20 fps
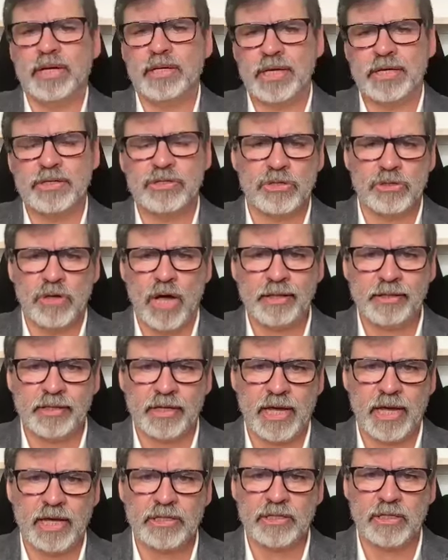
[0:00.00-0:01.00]
is it not the
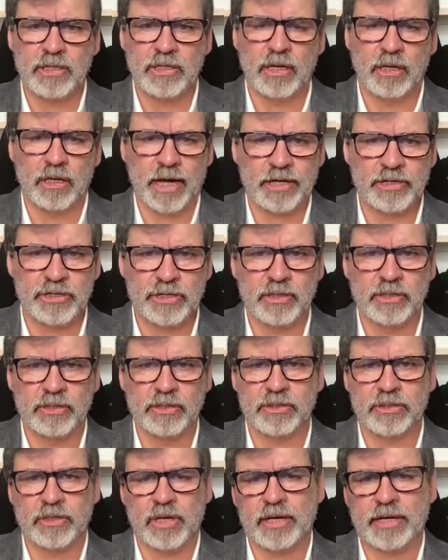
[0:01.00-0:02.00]
case in
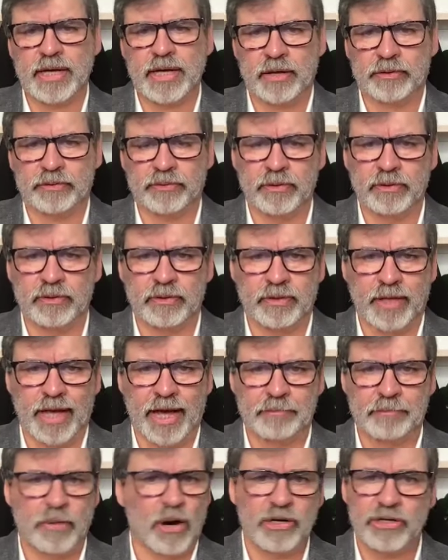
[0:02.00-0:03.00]
elections, Kathryn,
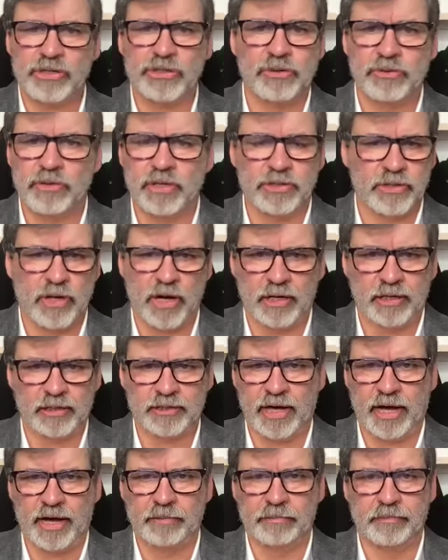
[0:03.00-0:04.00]
that parties do this all the
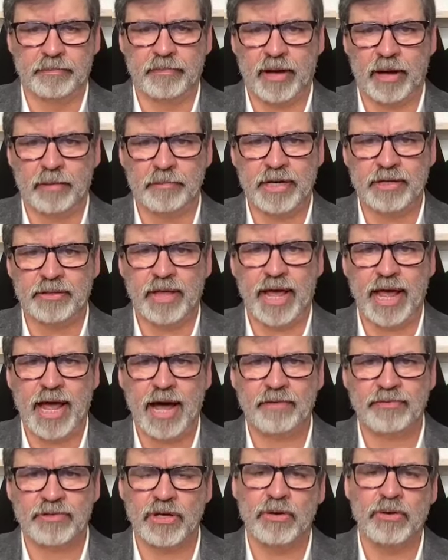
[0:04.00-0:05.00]
time? I mean, they
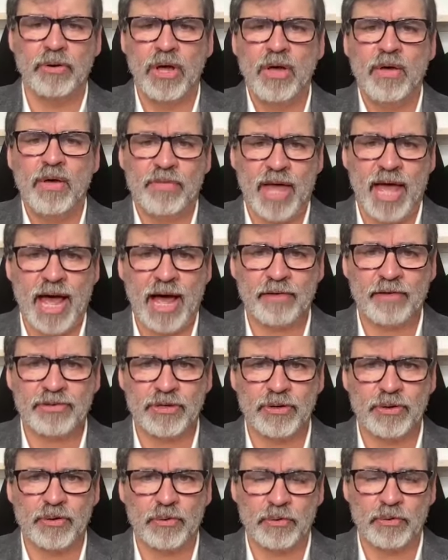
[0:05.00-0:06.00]
have
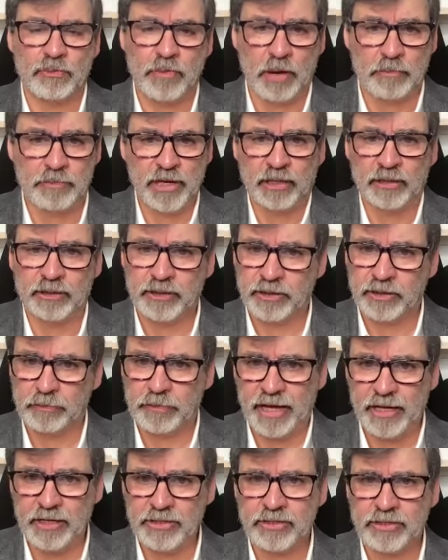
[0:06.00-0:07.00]
to appeal to their
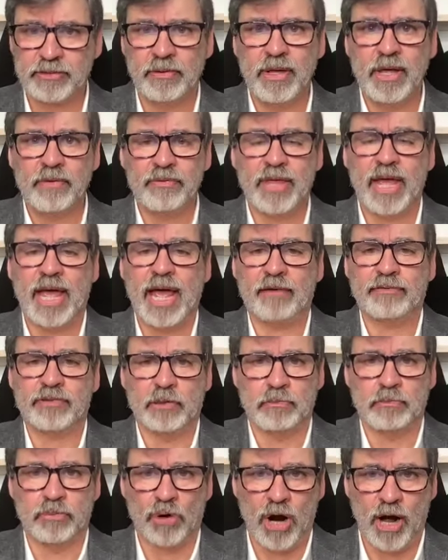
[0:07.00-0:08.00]
base. They have
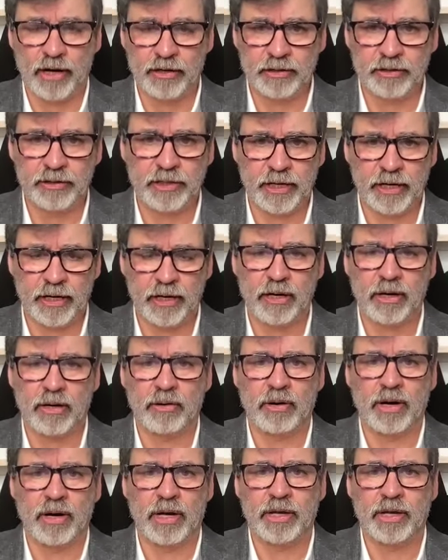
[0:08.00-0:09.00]
to broaden their,